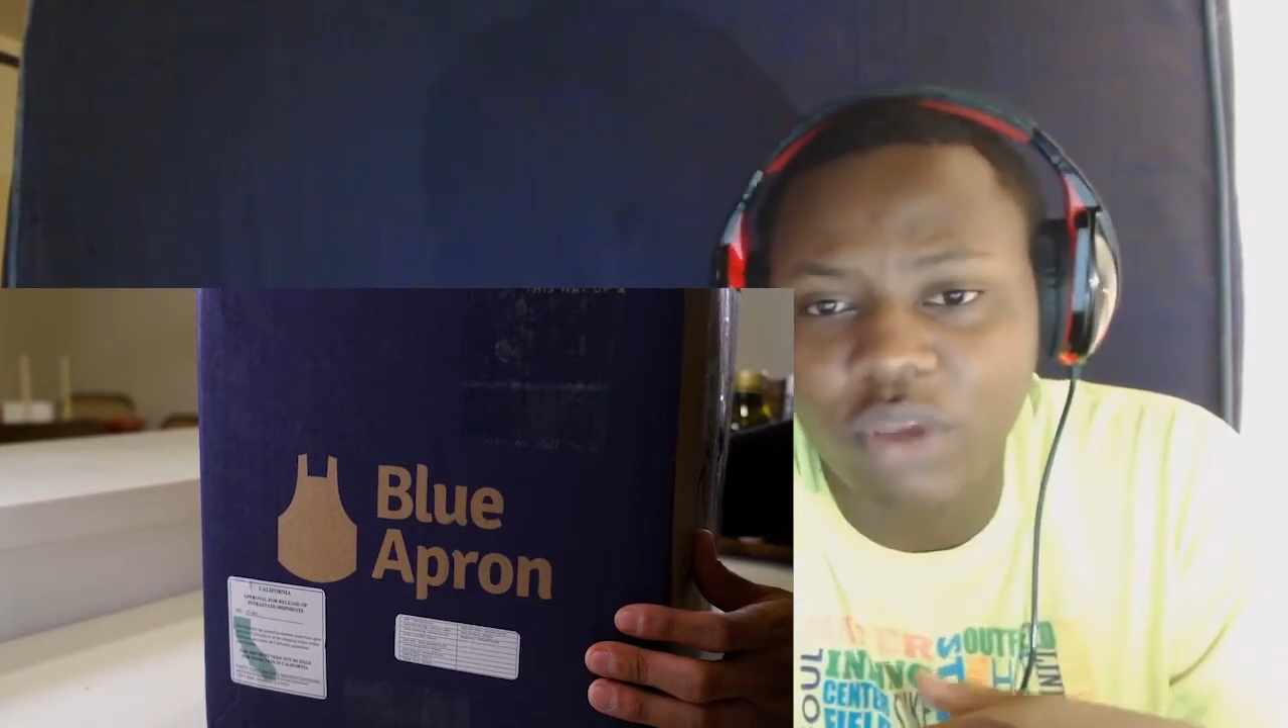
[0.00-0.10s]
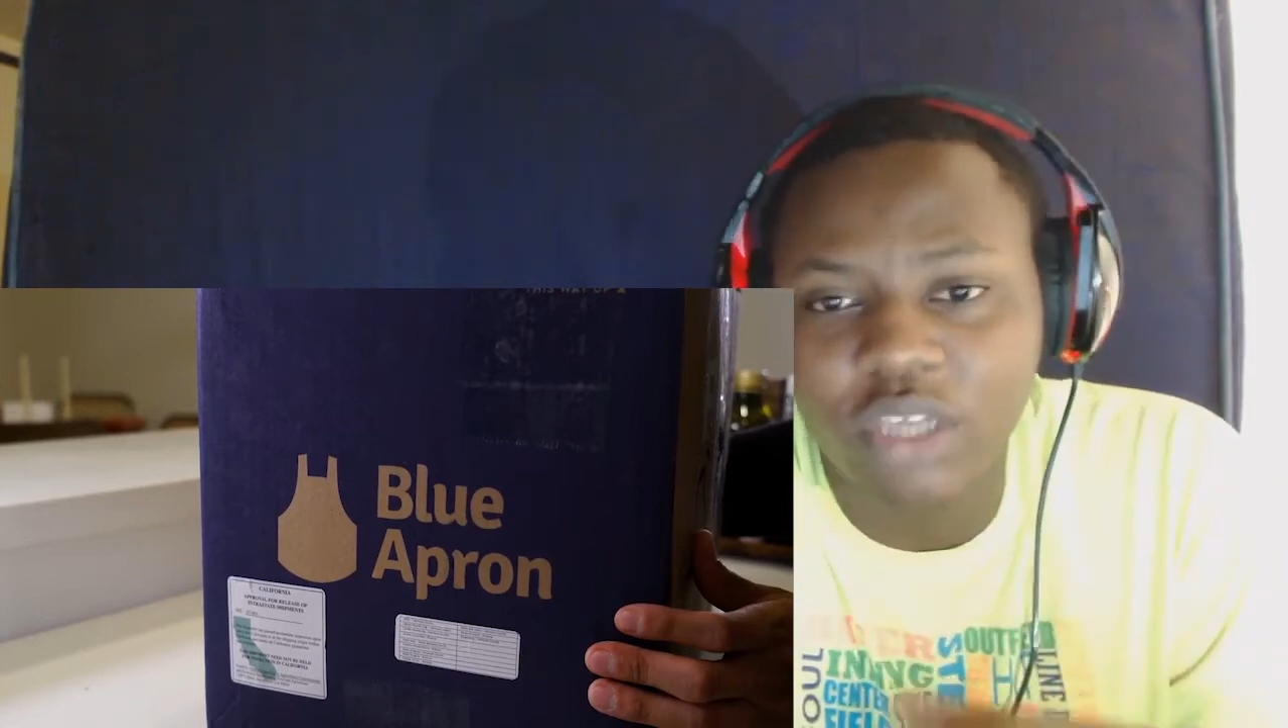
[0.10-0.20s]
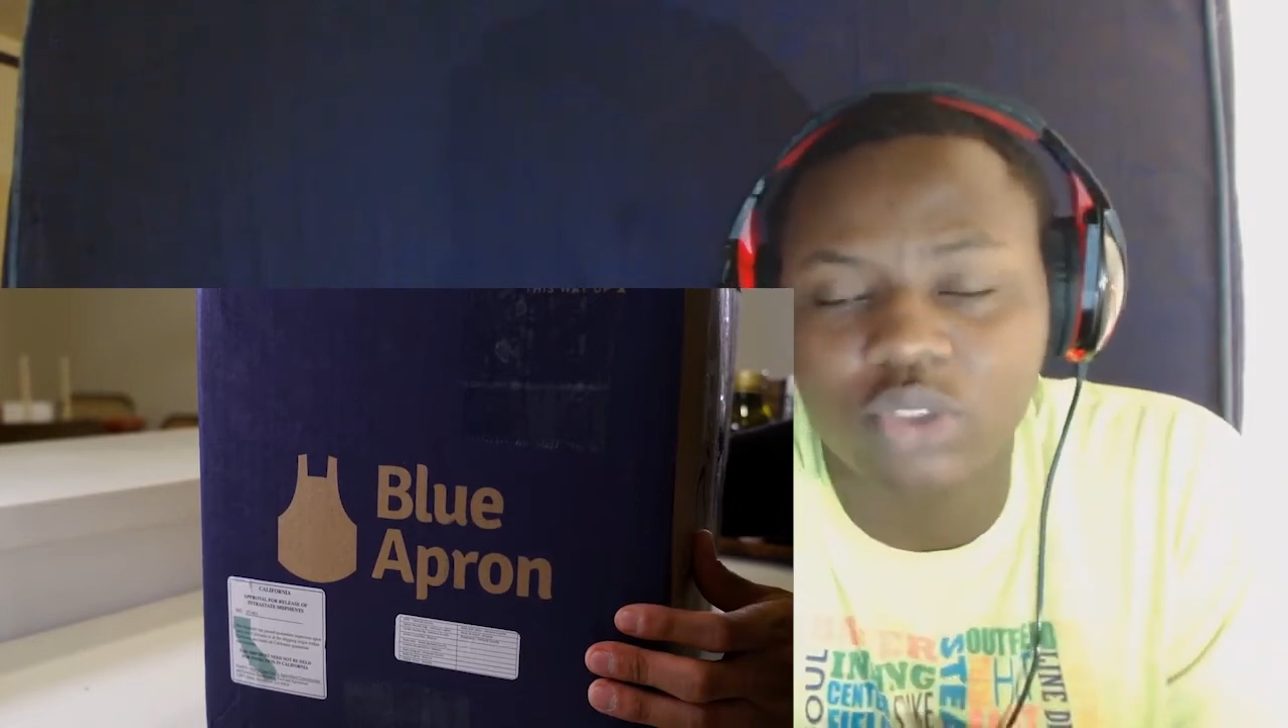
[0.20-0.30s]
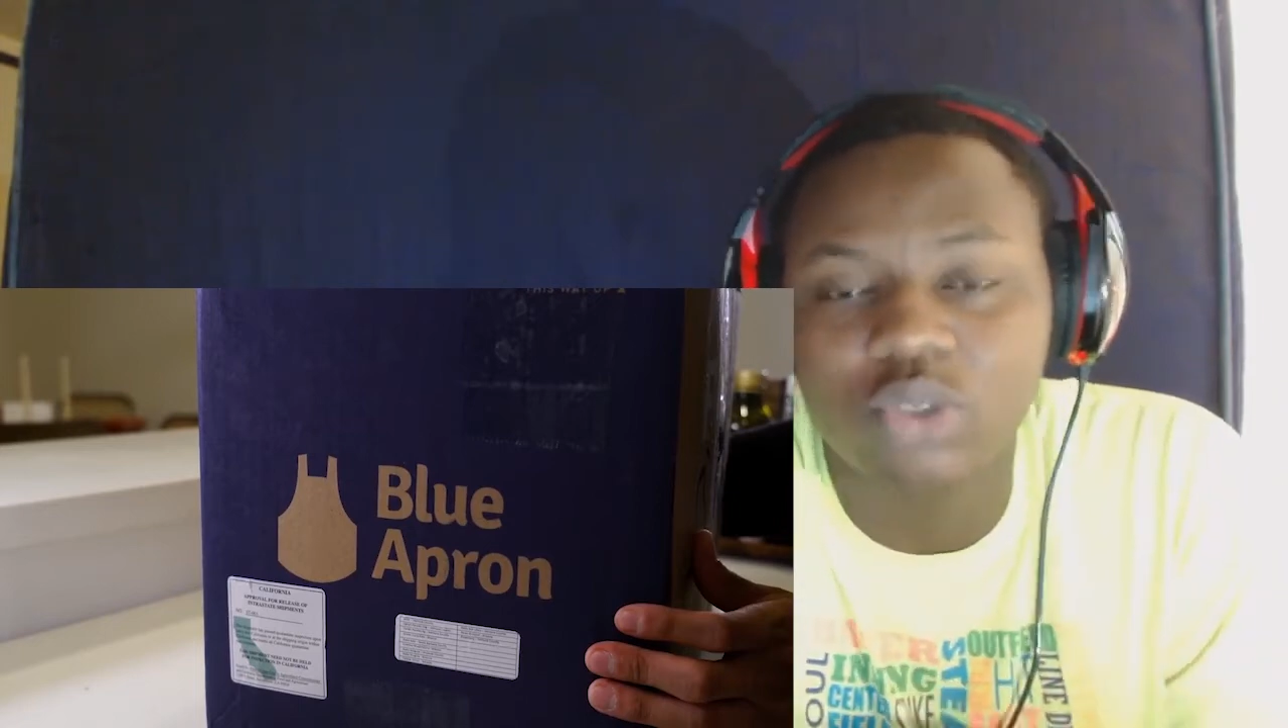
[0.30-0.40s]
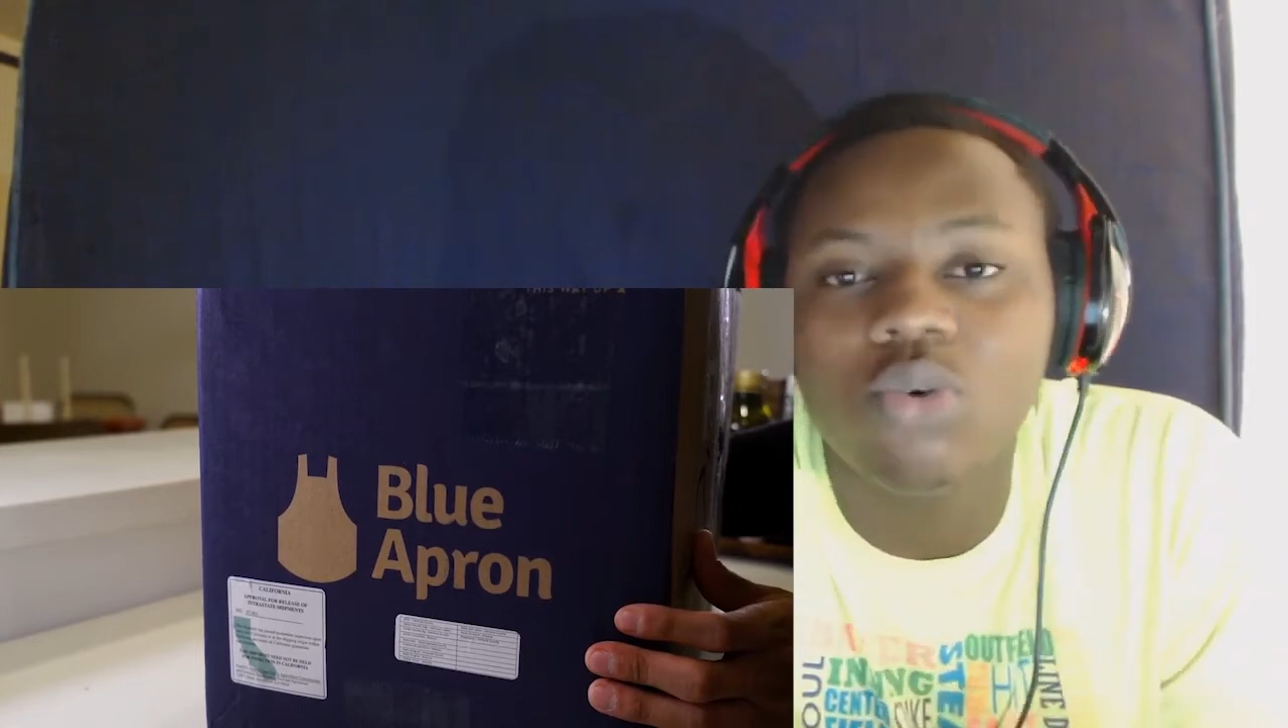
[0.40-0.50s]
you
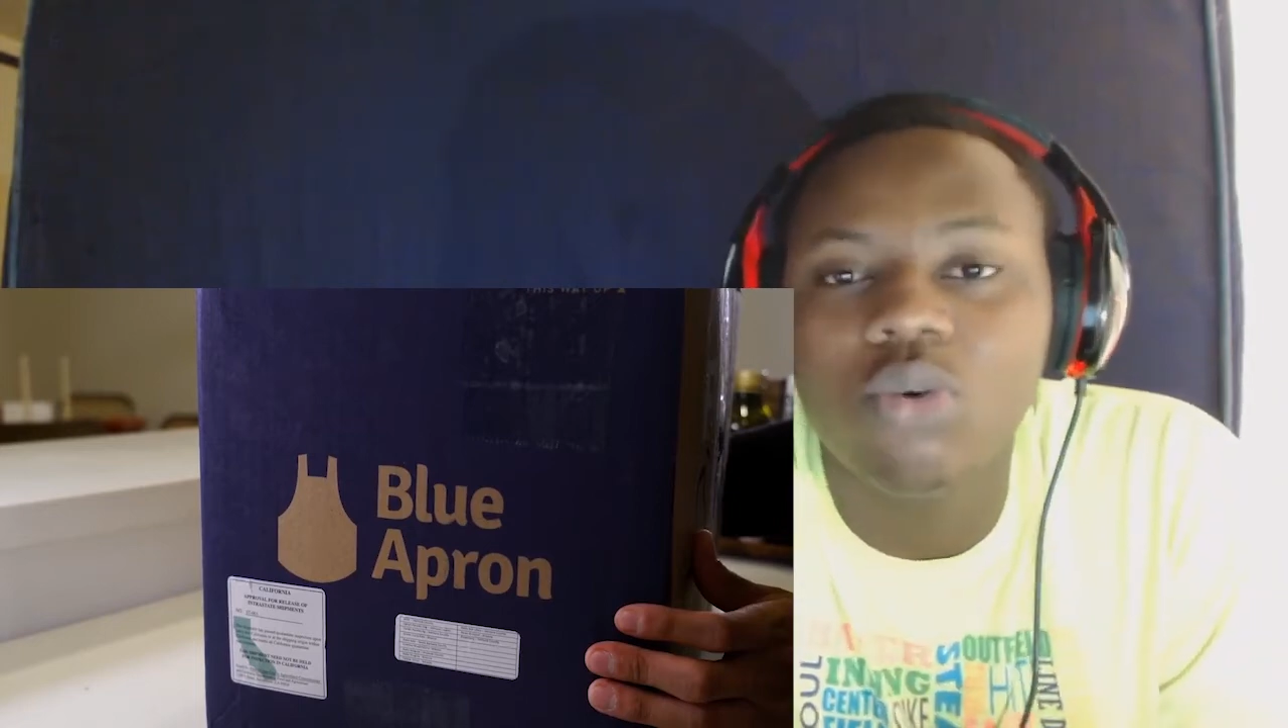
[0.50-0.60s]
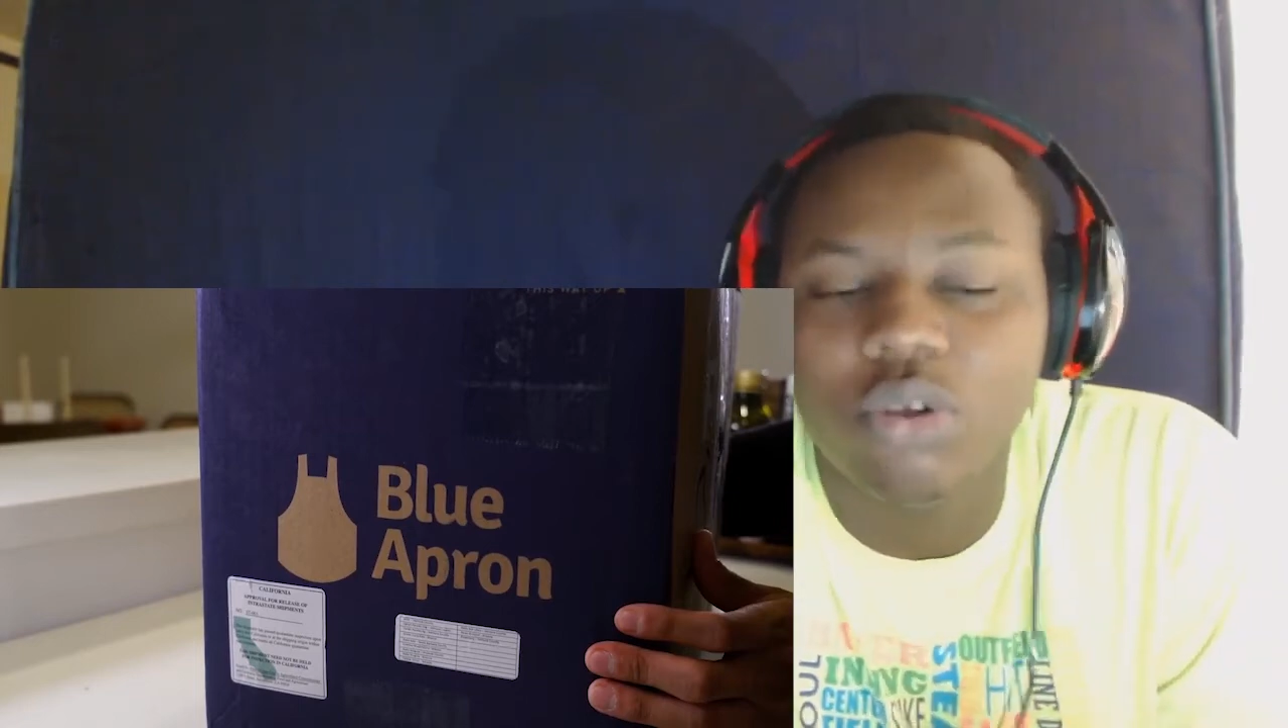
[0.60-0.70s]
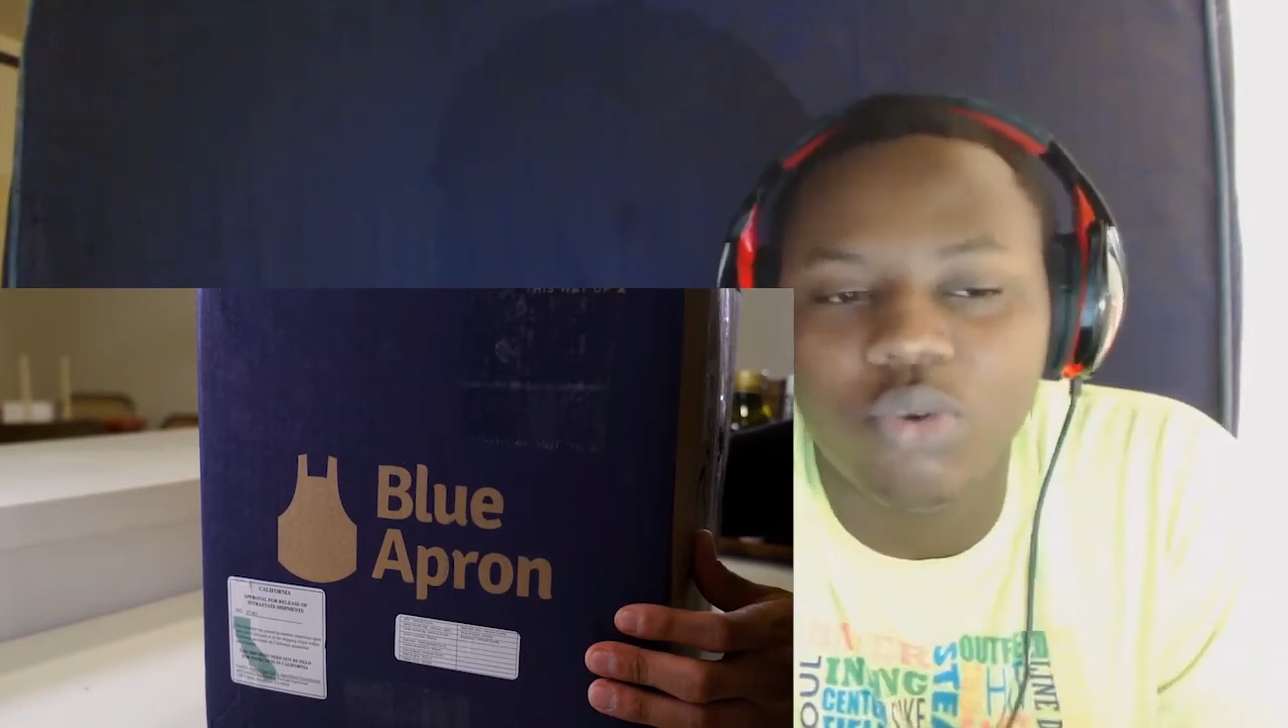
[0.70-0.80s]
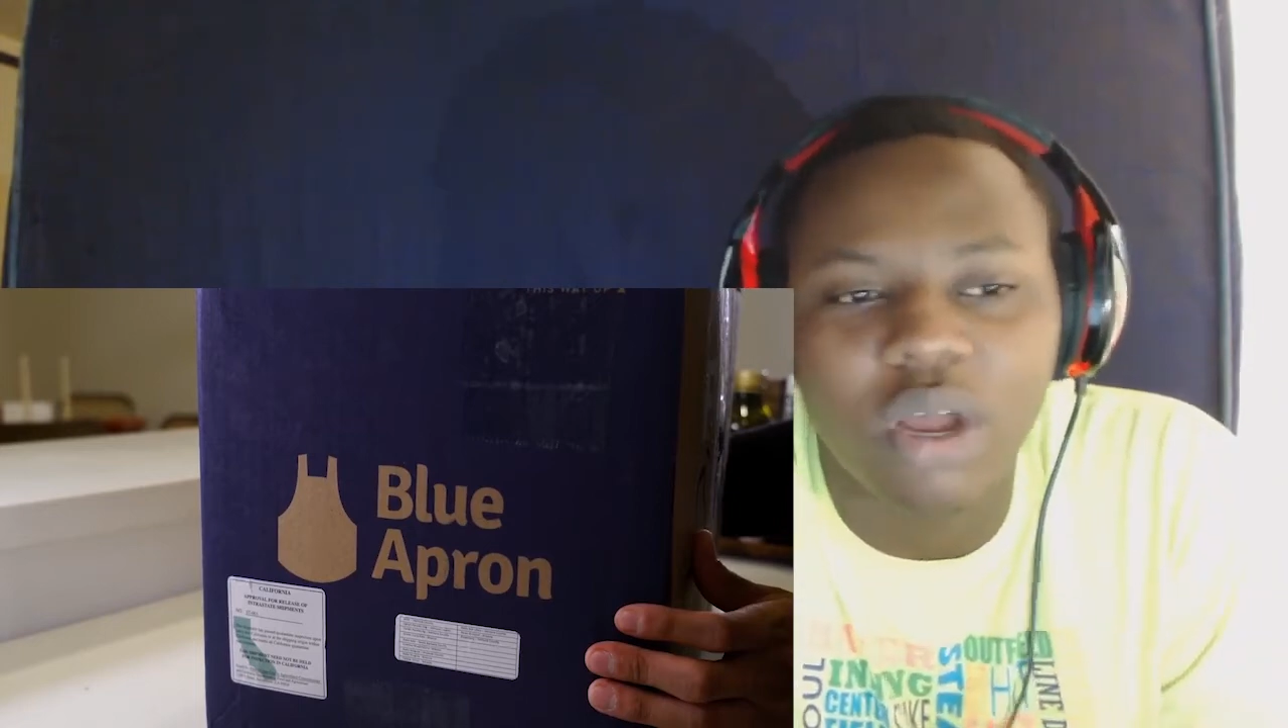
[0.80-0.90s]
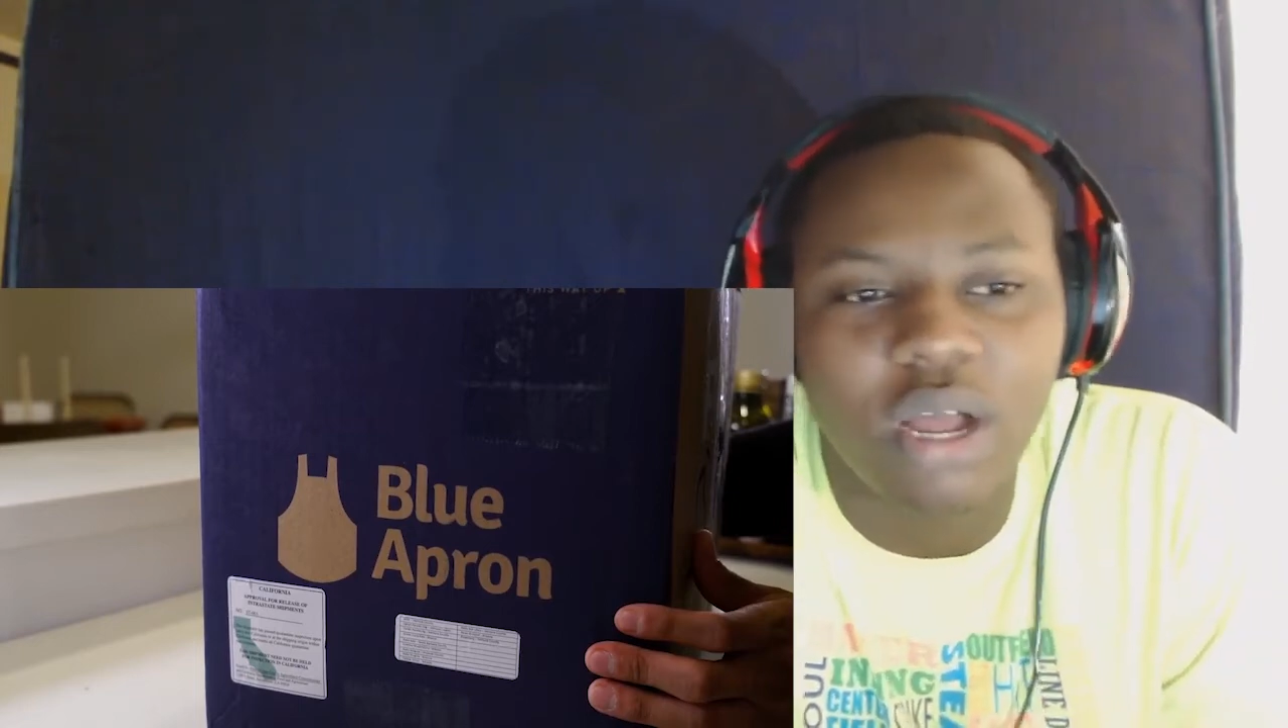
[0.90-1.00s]
get to cook your